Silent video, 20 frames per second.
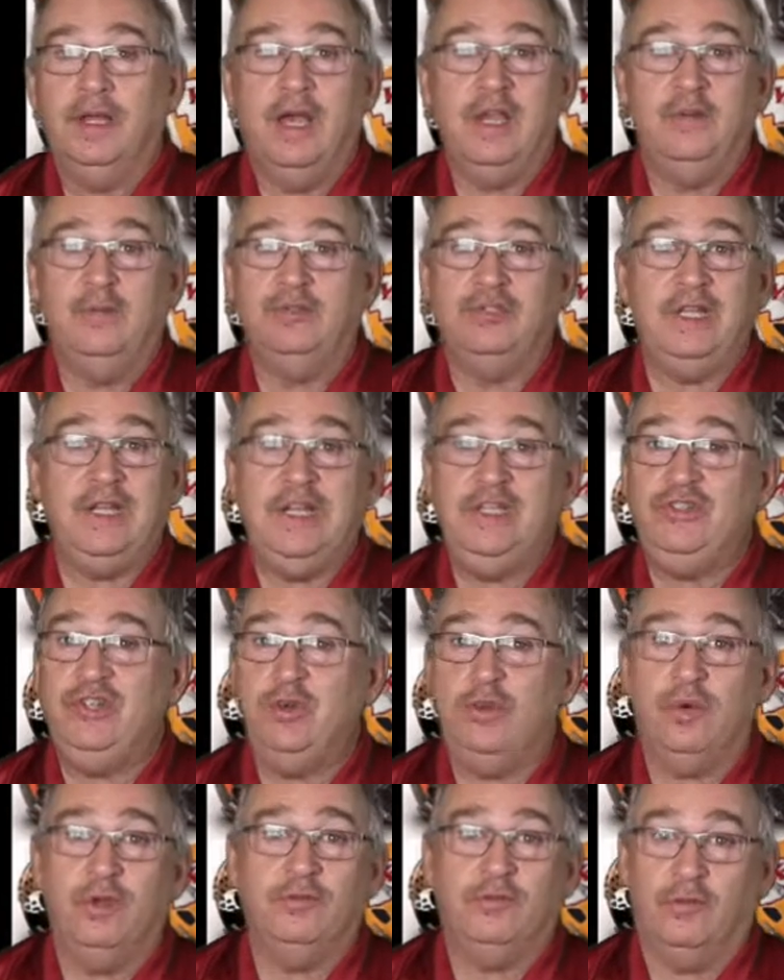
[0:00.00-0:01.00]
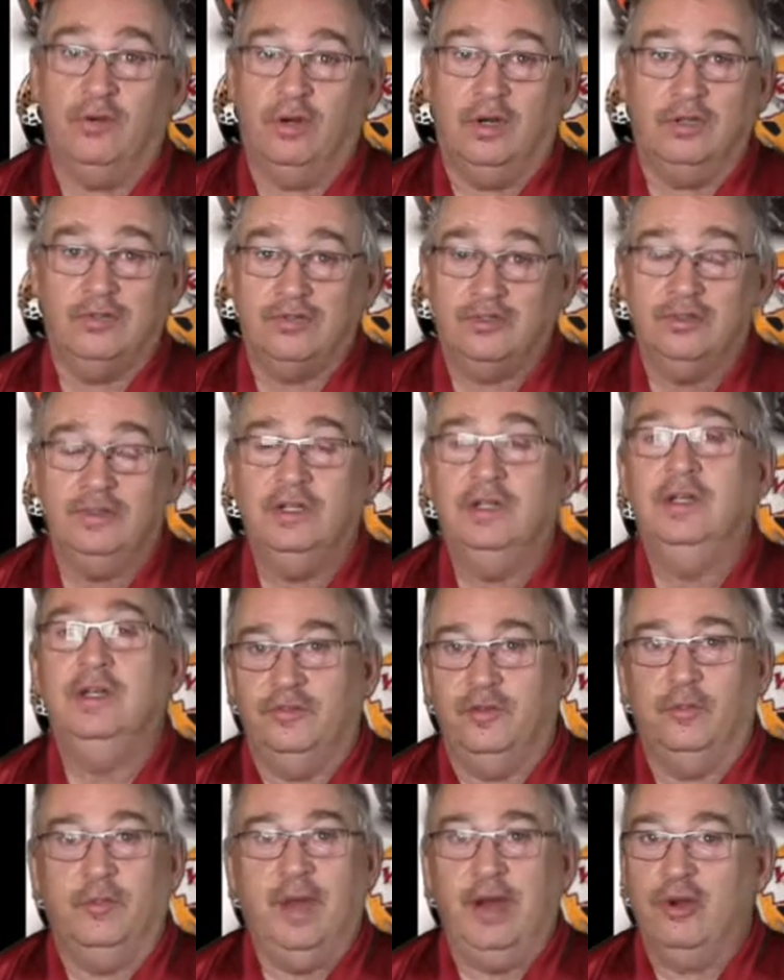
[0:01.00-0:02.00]
and it was an easy win for us.
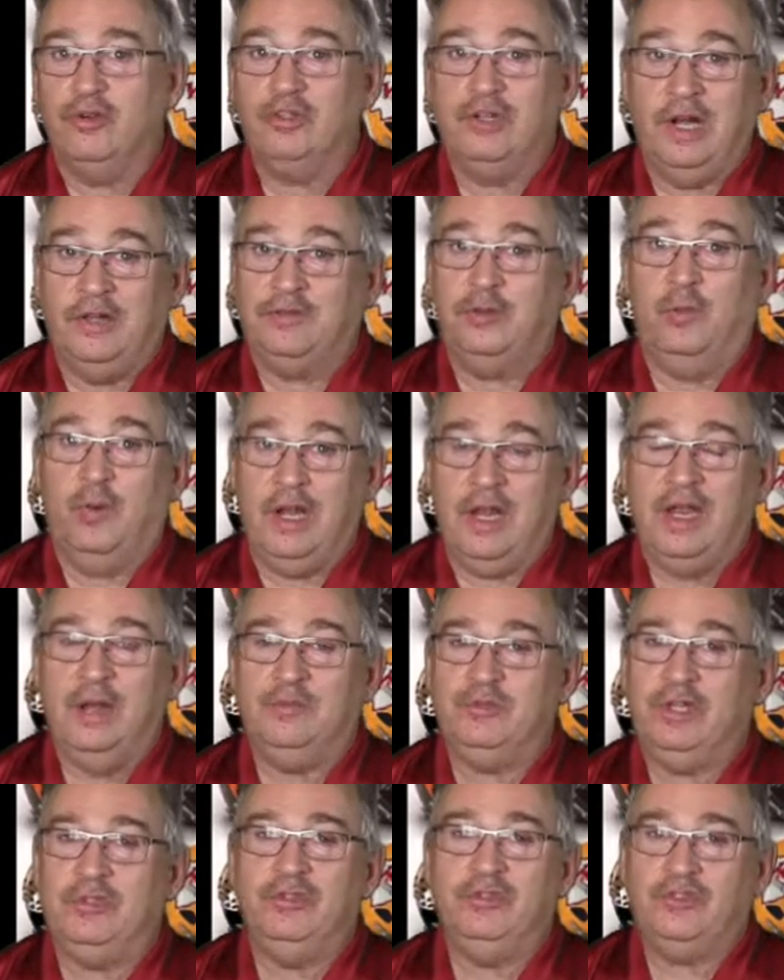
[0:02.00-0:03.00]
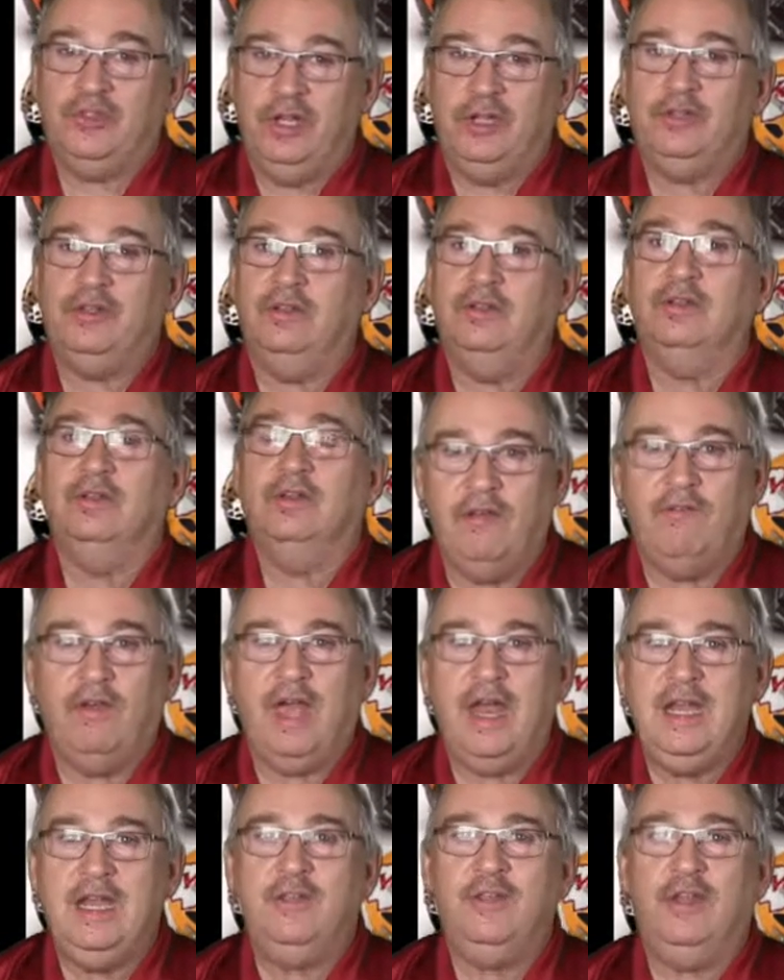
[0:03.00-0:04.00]
The Bears are not the Rams. I just think that if
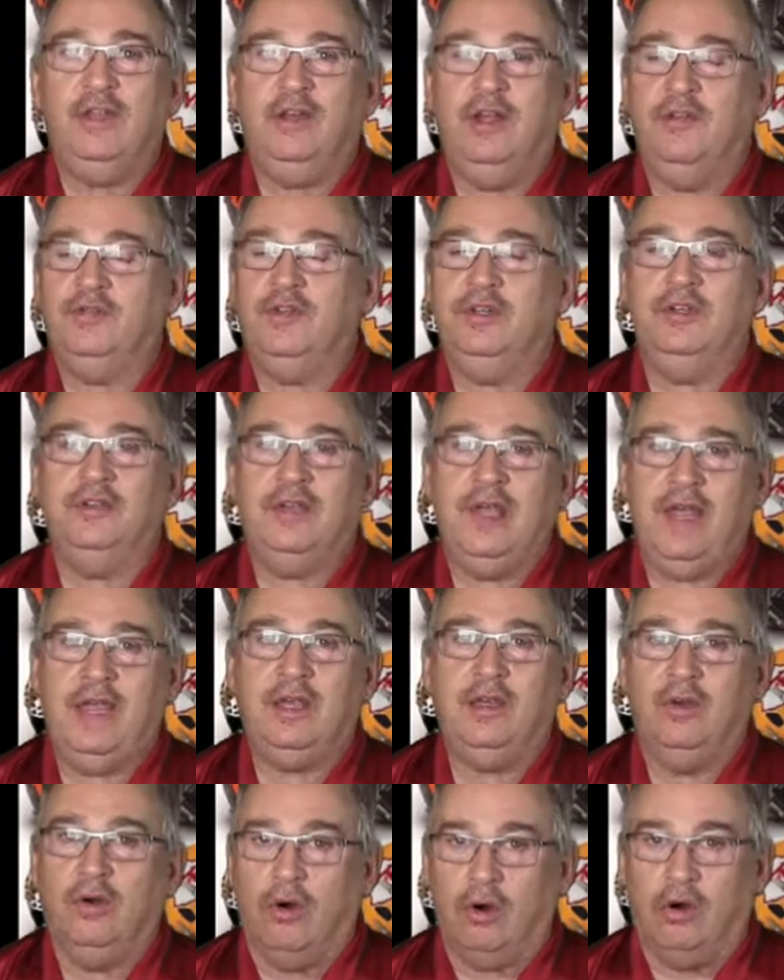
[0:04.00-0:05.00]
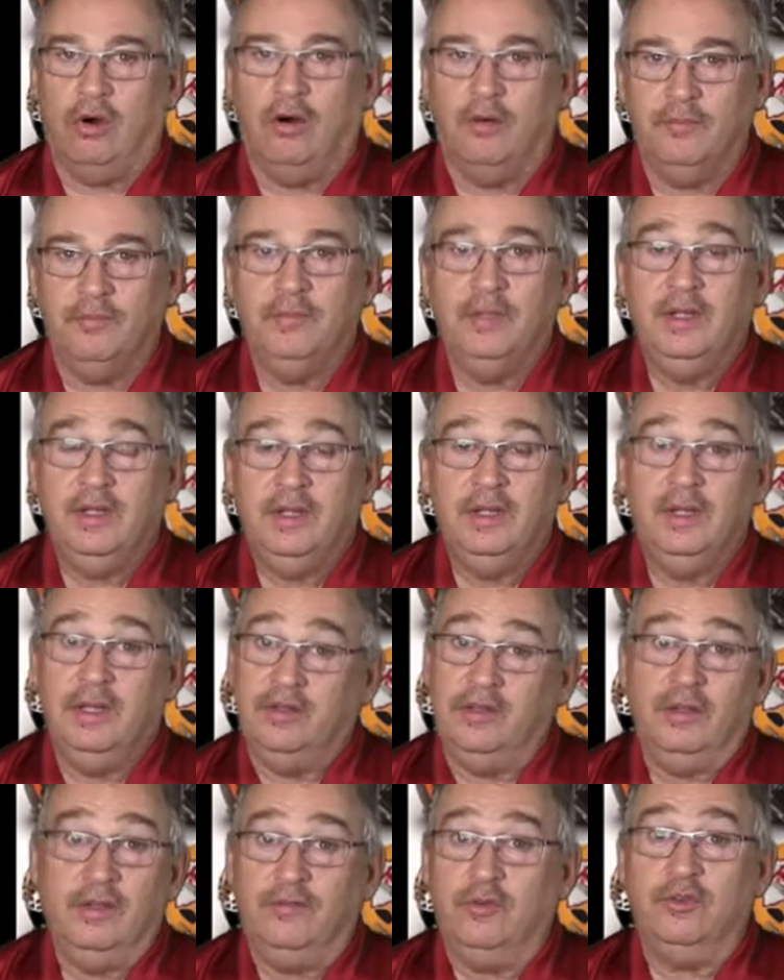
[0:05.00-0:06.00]
anything left in the tank at all,
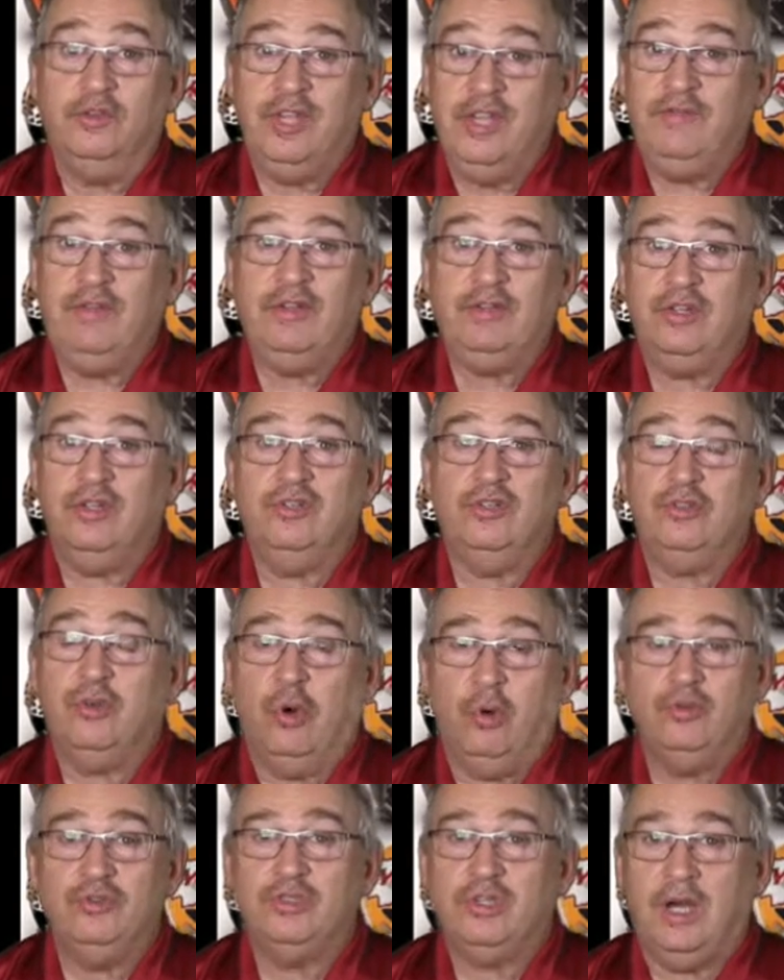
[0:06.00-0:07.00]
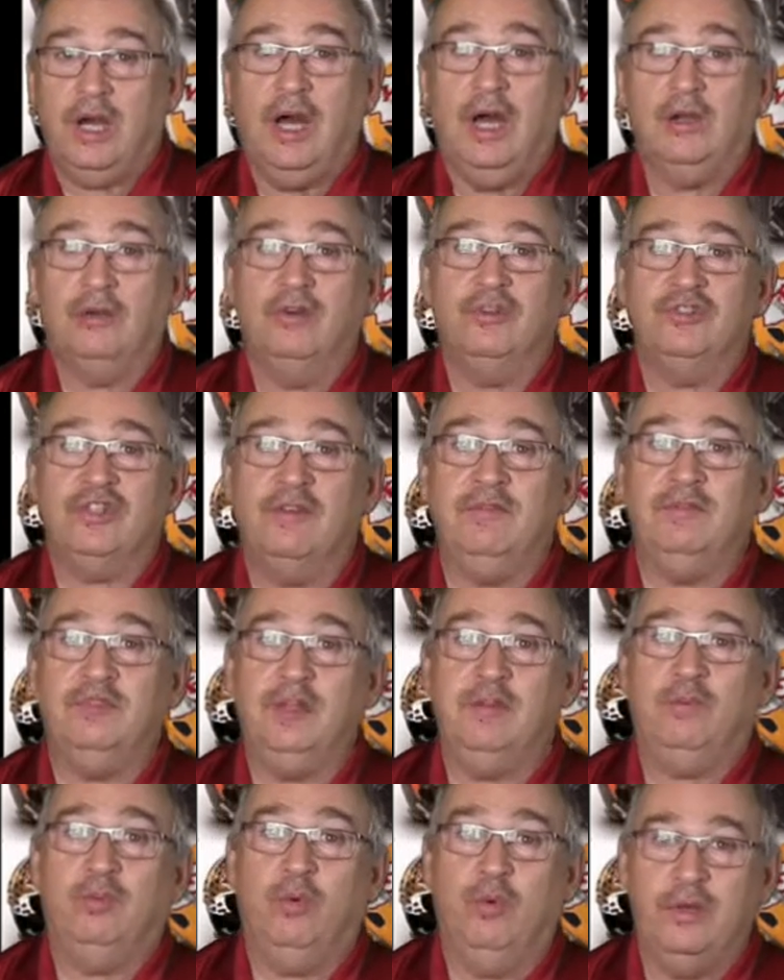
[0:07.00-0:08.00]
if their defense could just hold Chicago to
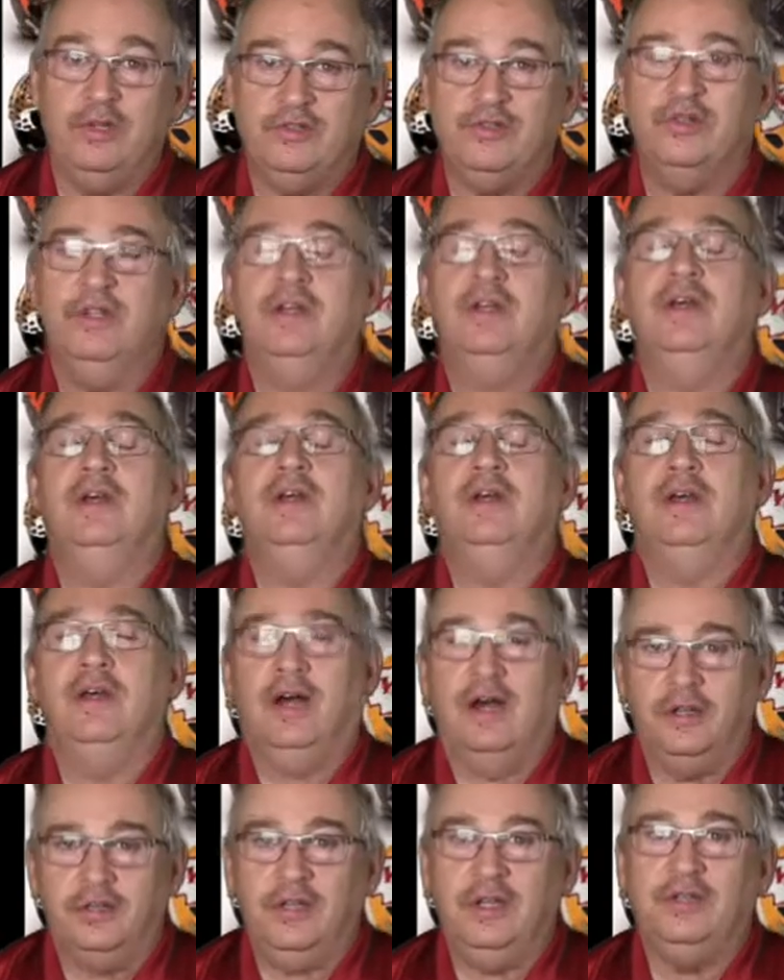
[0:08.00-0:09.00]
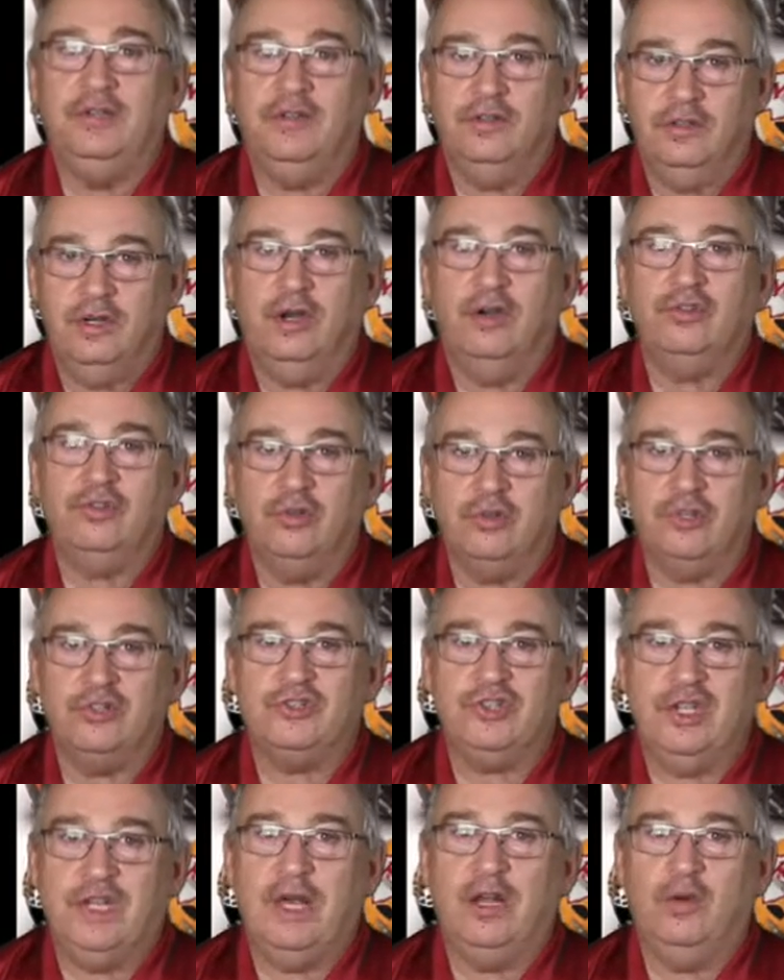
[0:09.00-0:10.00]
17 points, I think Arizona can
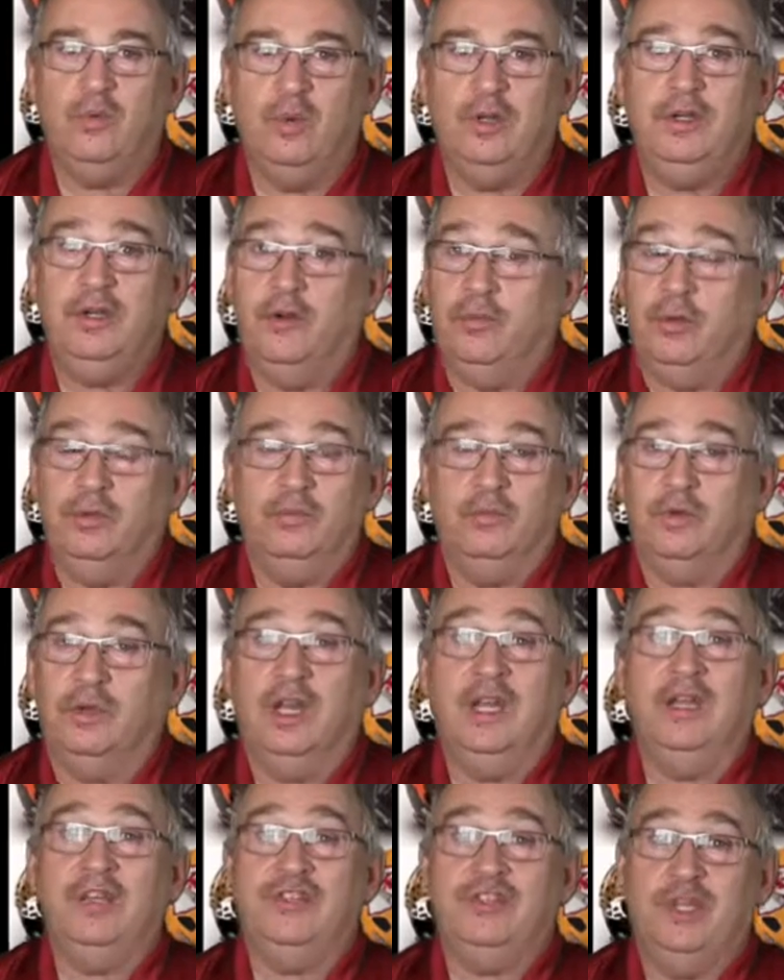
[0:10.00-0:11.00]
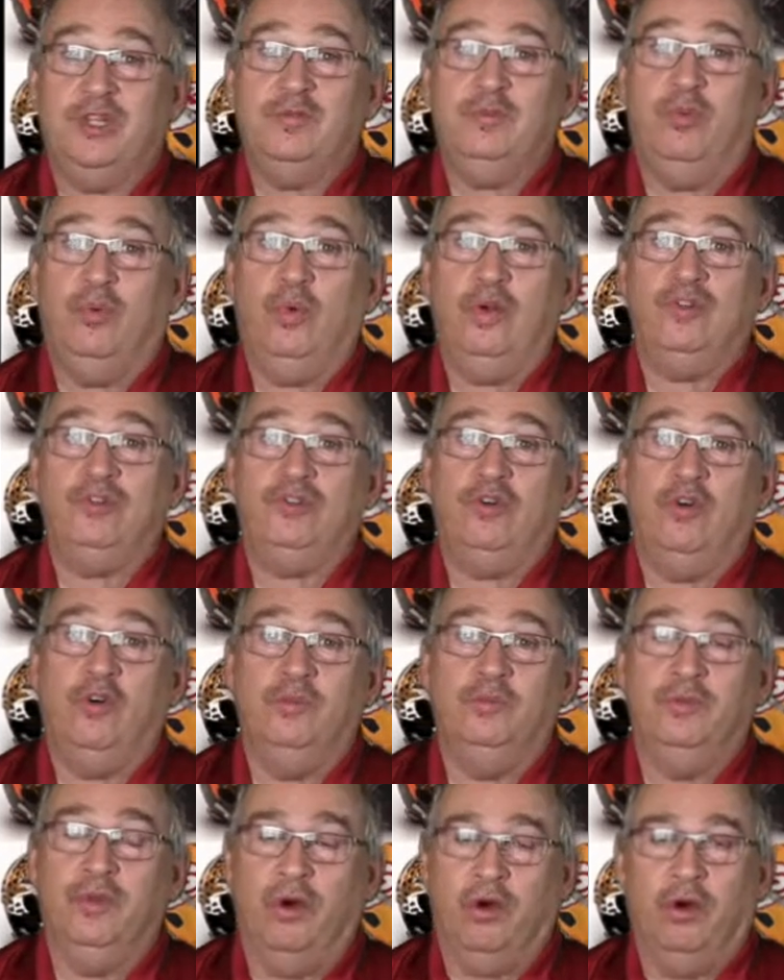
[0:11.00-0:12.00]
sneak out a win here. But we're getting 6 points as a
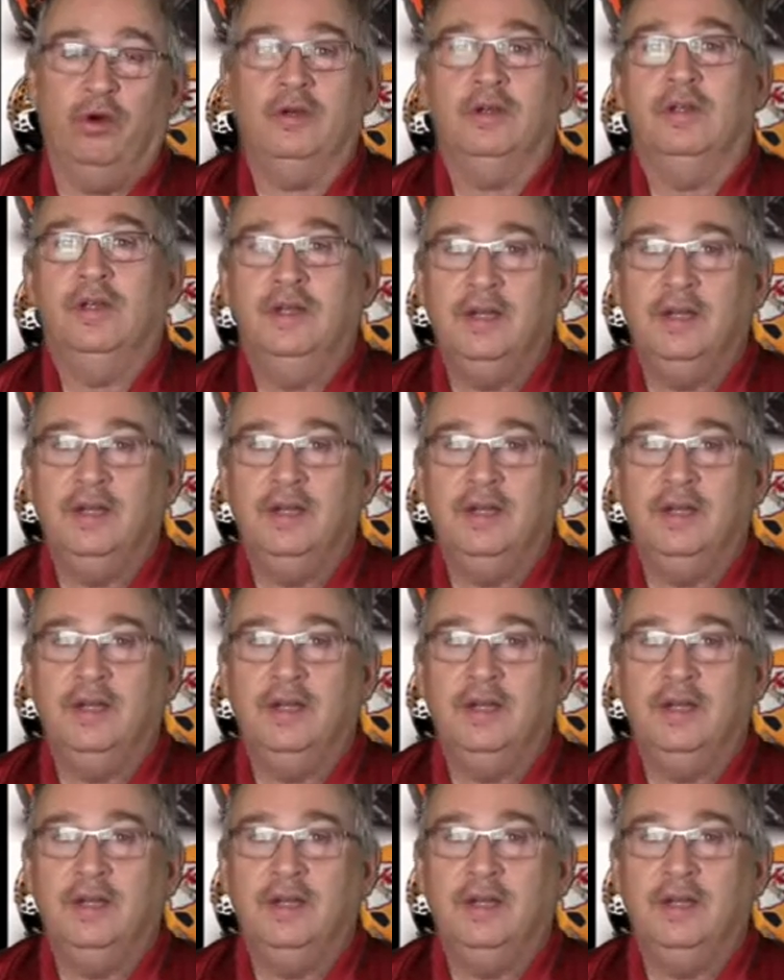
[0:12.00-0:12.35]
home dog.